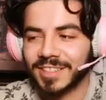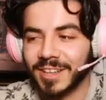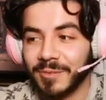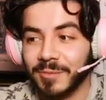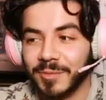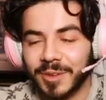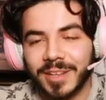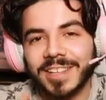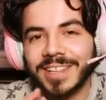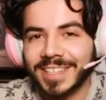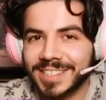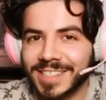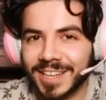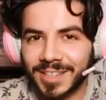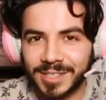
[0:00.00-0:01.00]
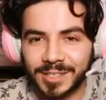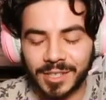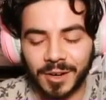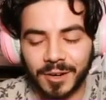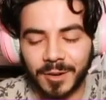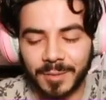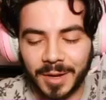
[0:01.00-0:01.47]
I'm really excited to
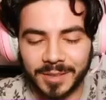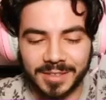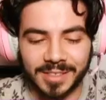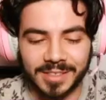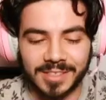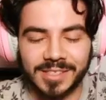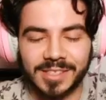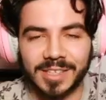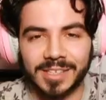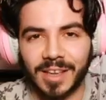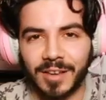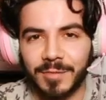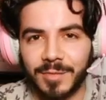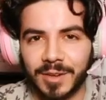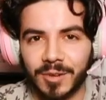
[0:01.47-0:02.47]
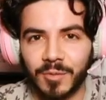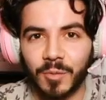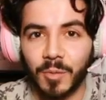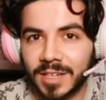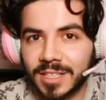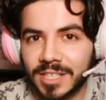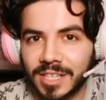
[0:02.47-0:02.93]
talk about this because I've been
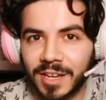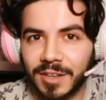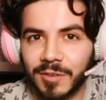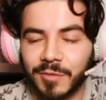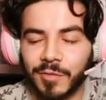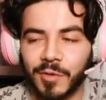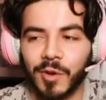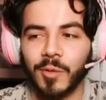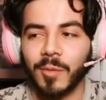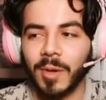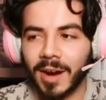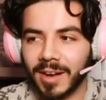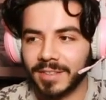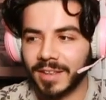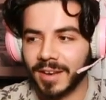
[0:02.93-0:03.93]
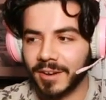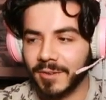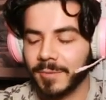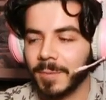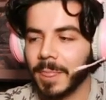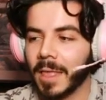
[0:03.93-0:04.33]
watching it for a while now.